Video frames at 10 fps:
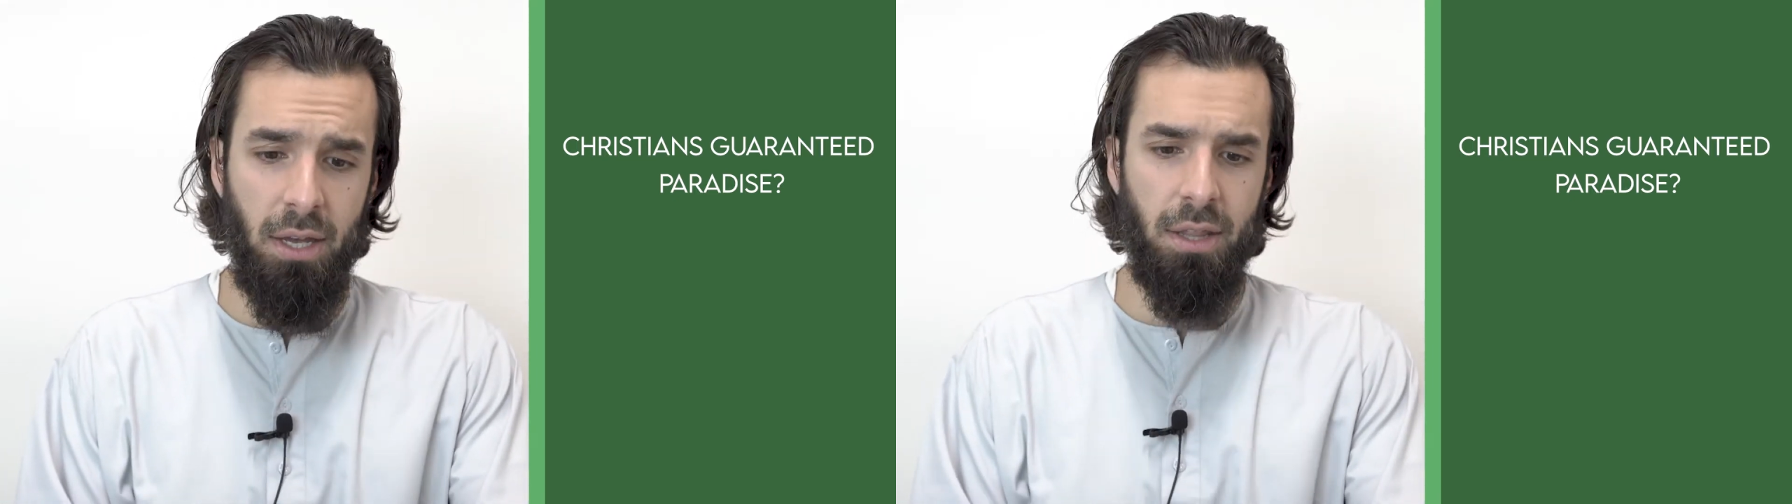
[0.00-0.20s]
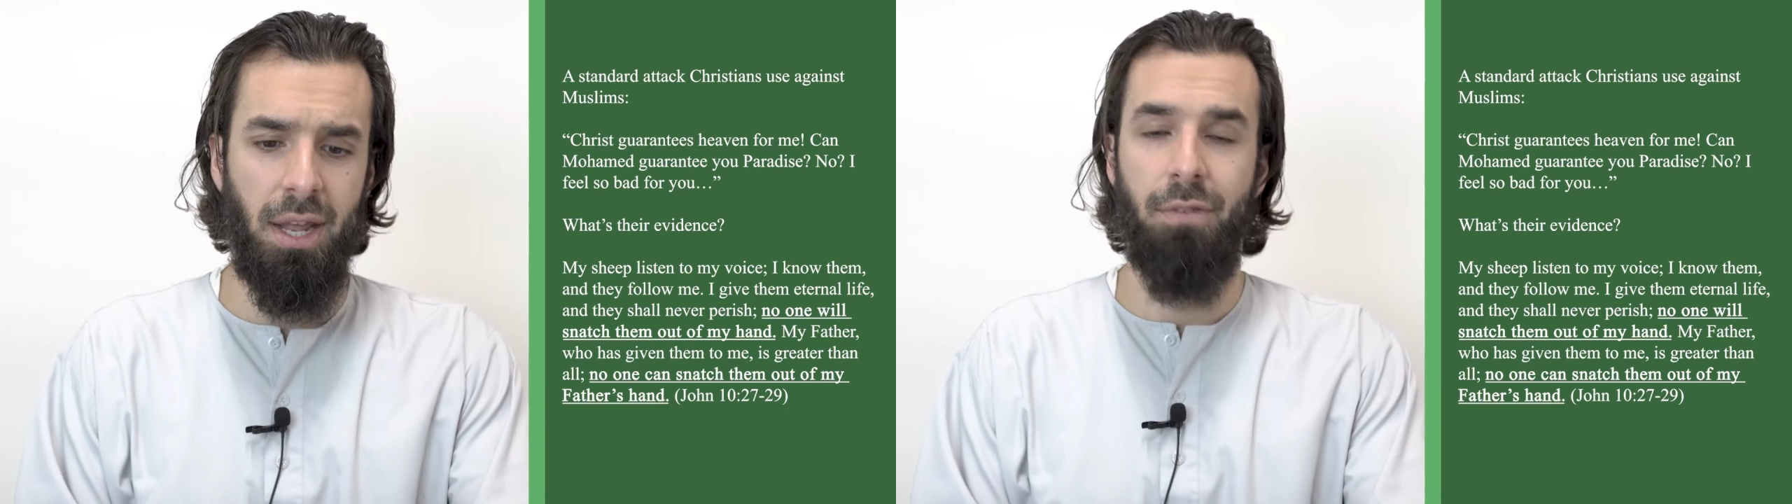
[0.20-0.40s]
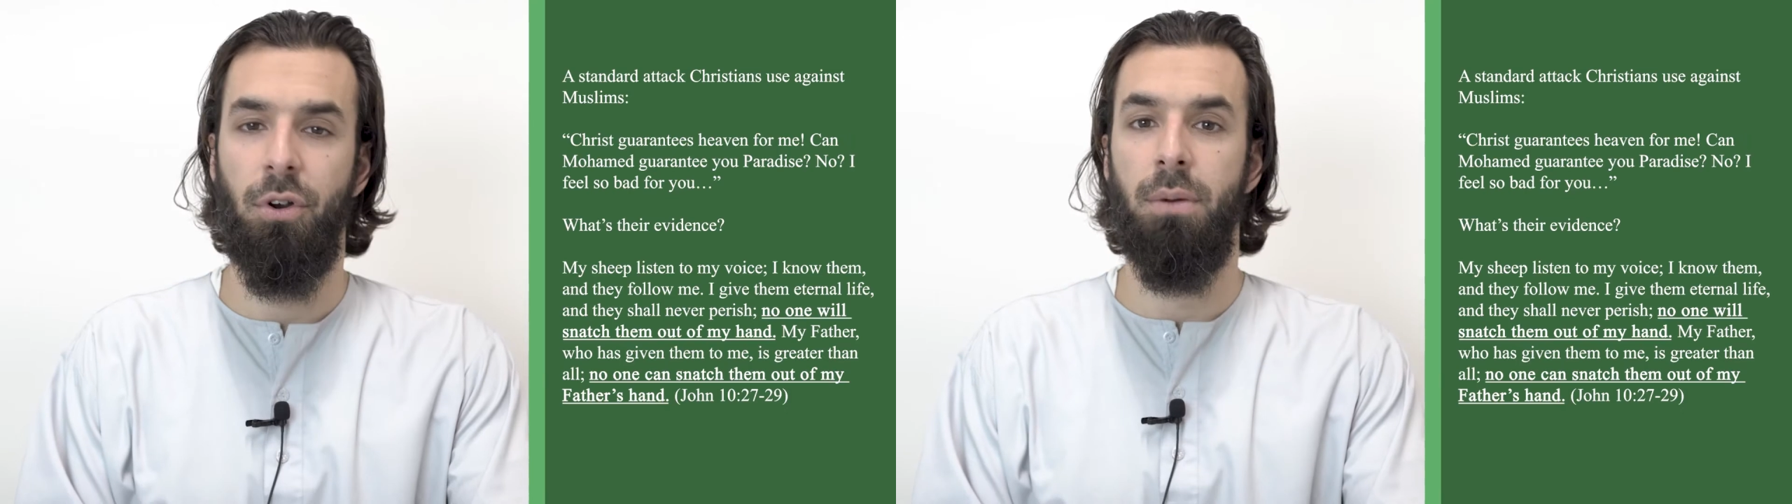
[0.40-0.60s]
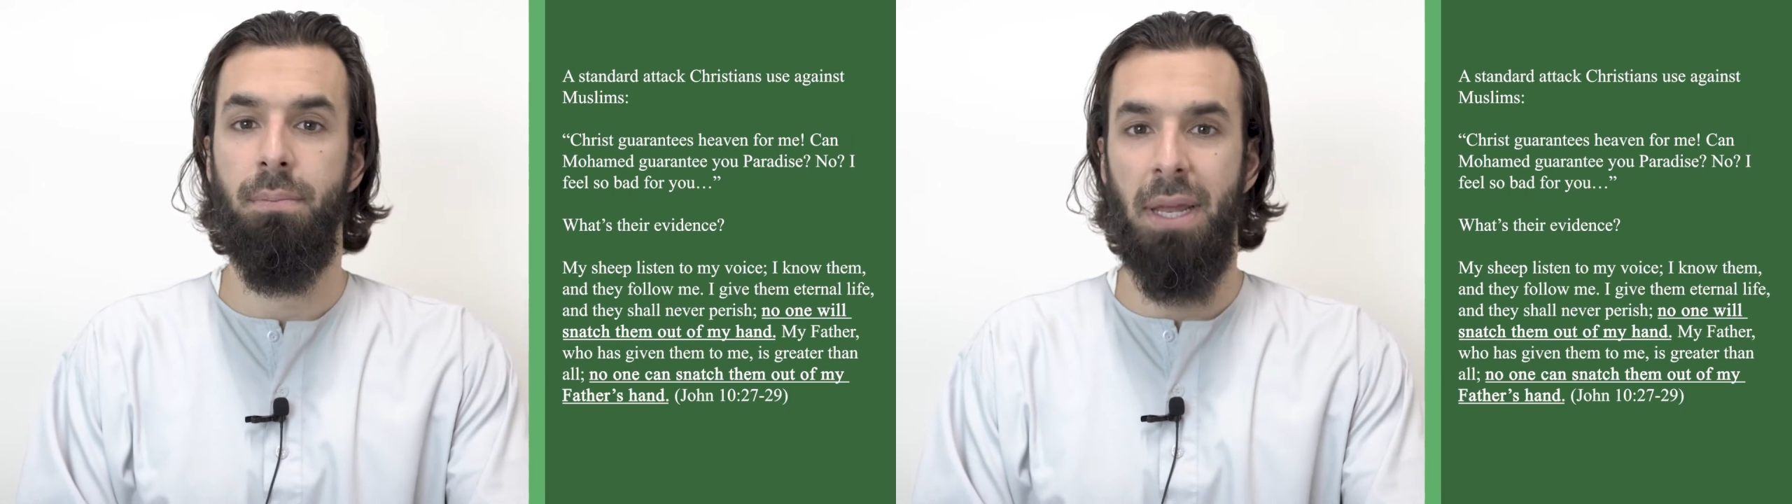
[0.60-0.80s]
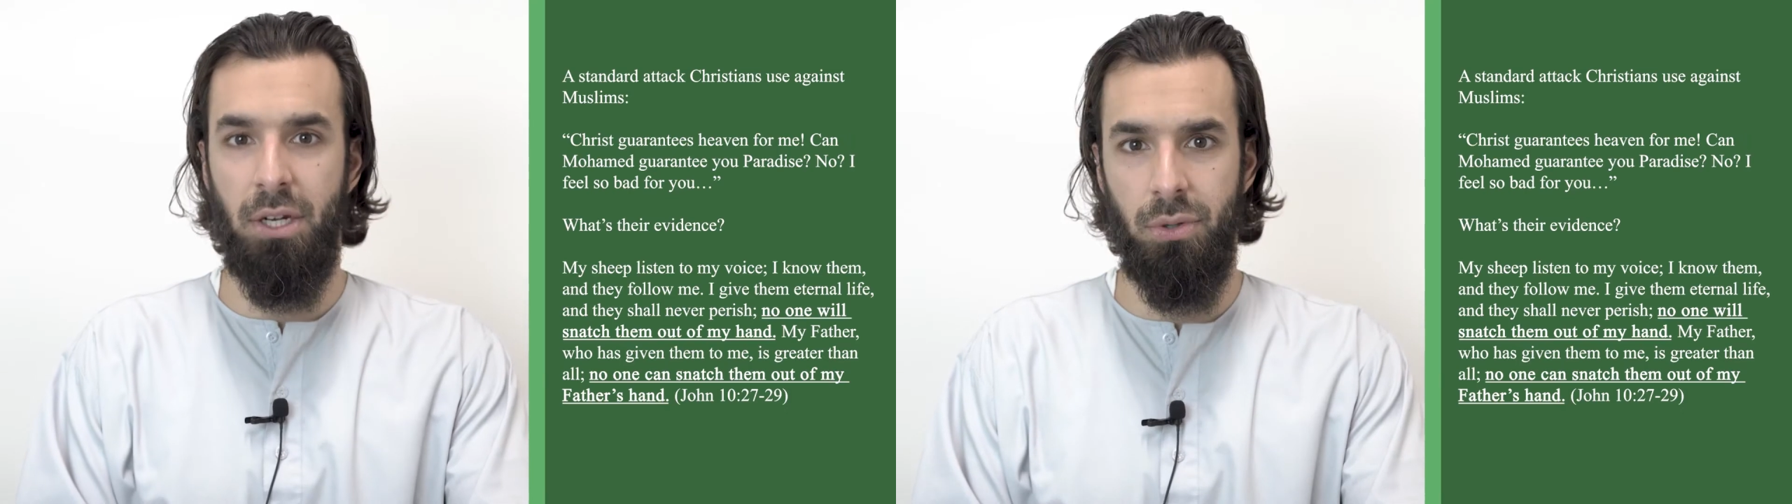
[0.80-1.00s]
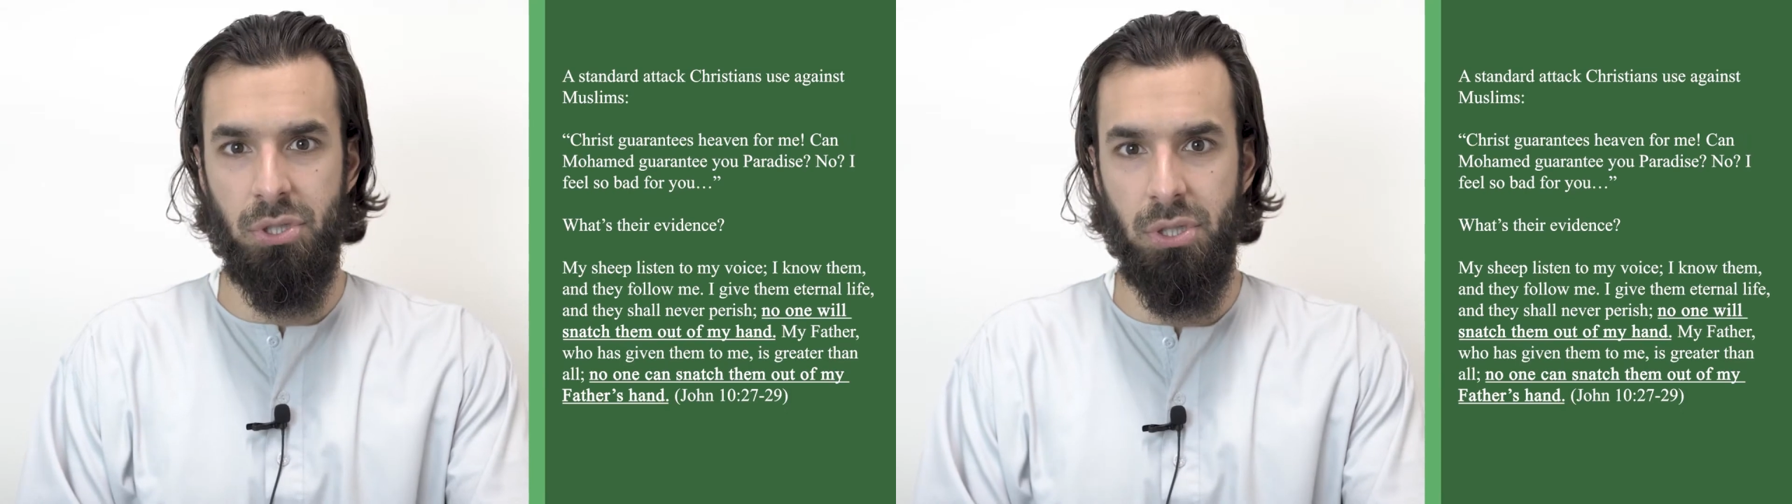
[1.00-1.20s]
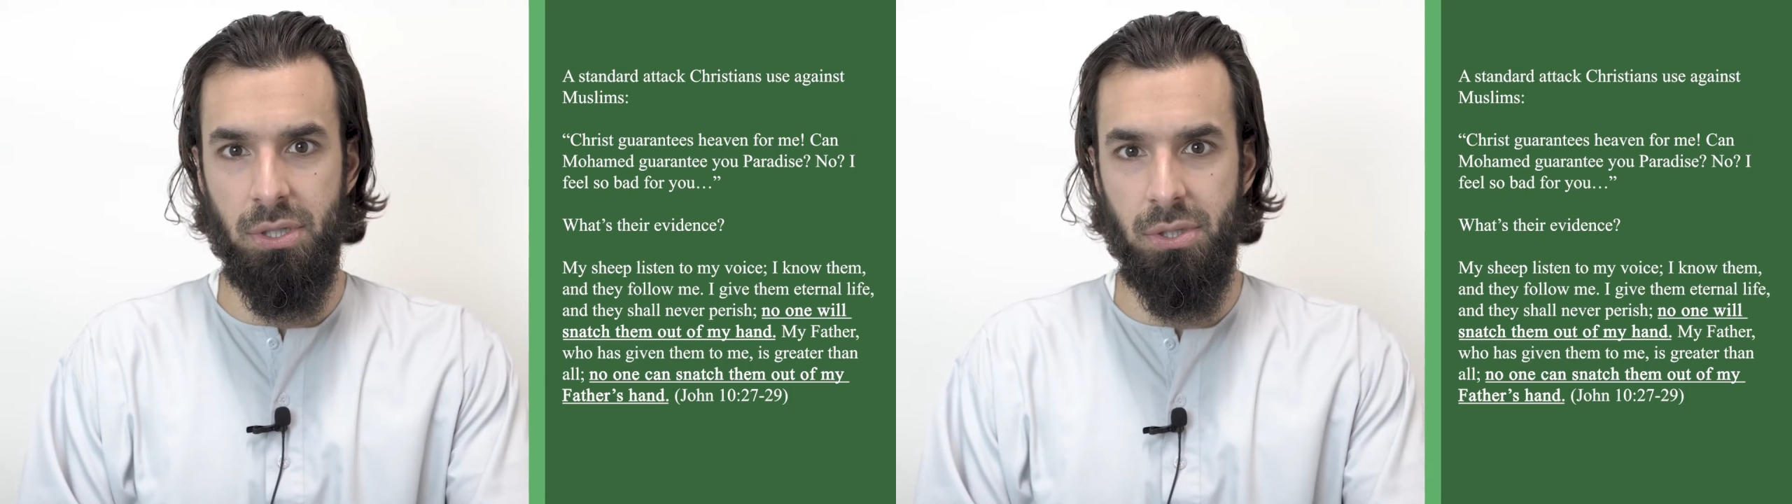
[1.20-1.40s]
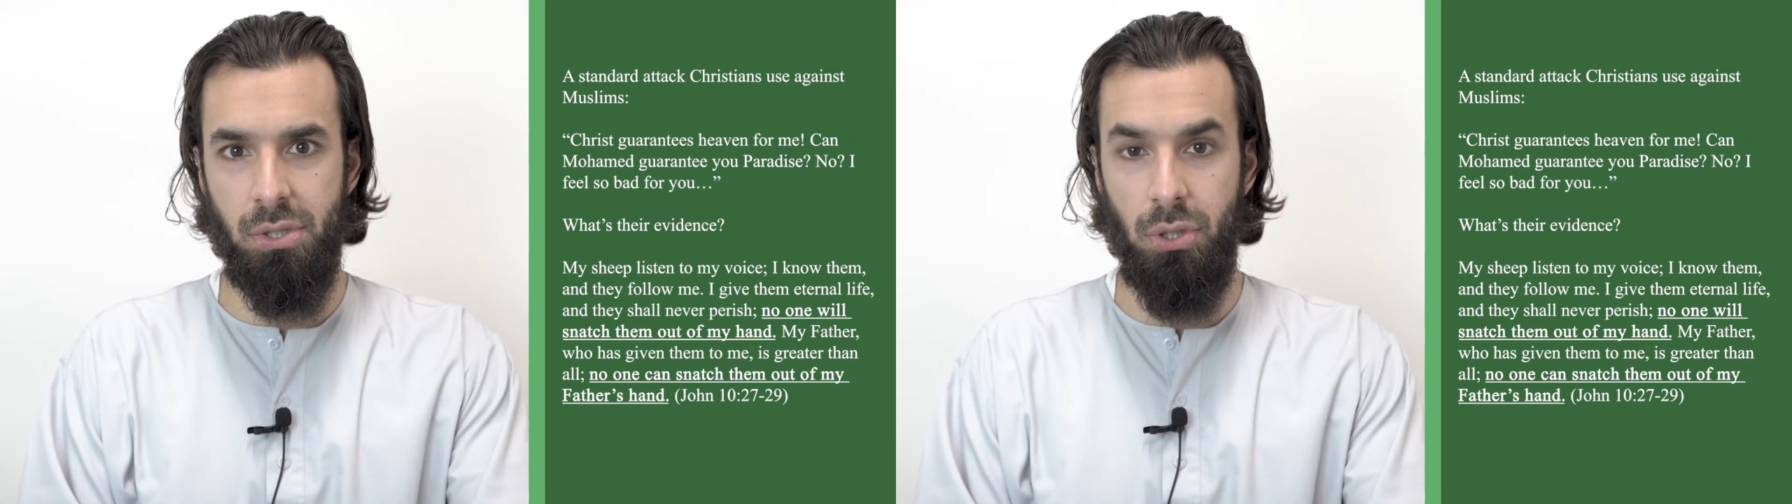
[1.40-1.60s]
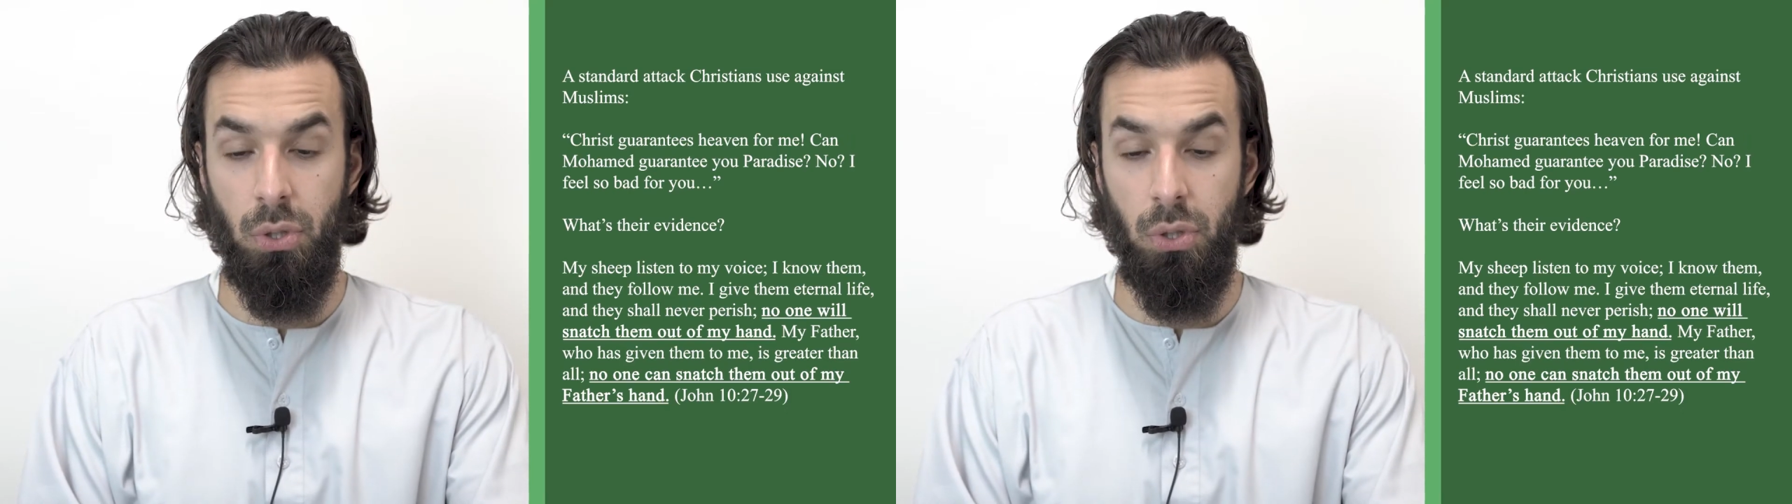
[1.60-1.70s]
that I've heard many Christians